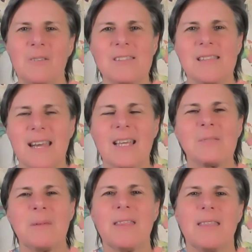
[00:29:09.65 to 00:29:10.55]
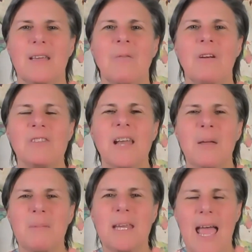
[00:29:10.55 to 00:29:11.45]
What's the next big thing? Where should
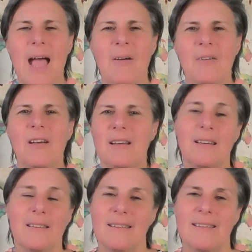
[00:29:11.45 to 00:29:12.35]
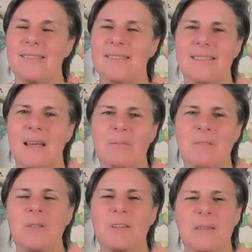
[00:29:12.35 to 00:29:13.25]
I be now? It's
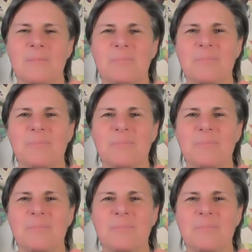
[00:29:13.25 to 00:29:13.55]
absolutely